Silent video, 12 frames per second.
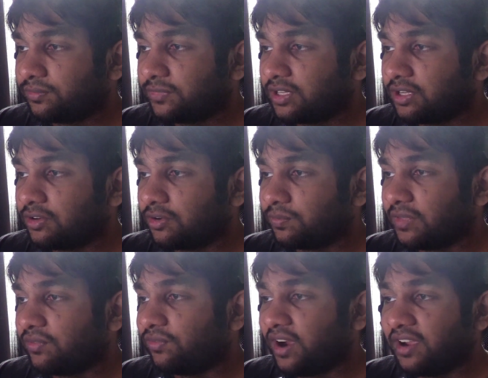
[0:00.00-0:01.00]
you know,
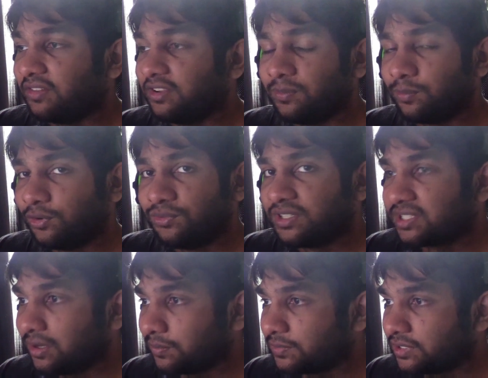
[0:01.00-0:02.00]
they finally improved the
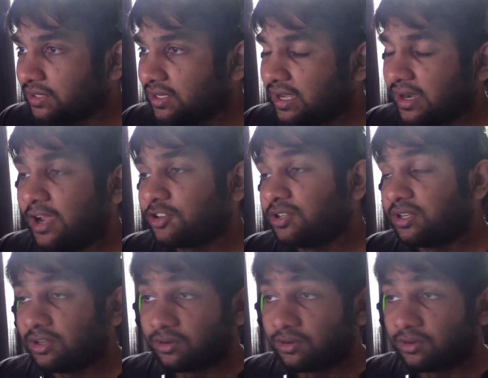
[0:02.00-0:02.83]
sculpt. And actually, you